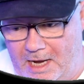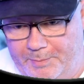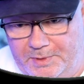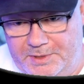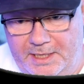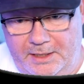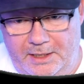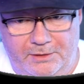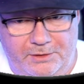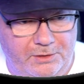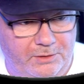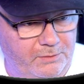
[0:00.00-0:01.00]
10
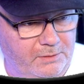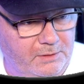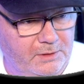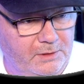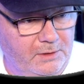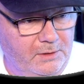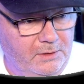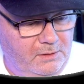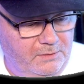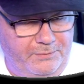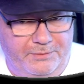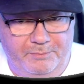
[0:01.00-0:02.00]
NQ
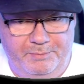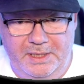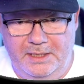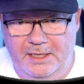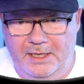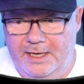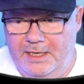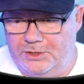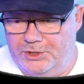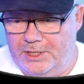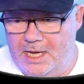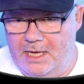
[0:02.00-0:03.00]
for the
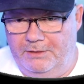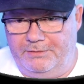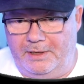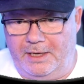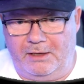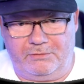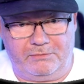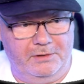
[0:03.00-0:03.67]
BDH contest.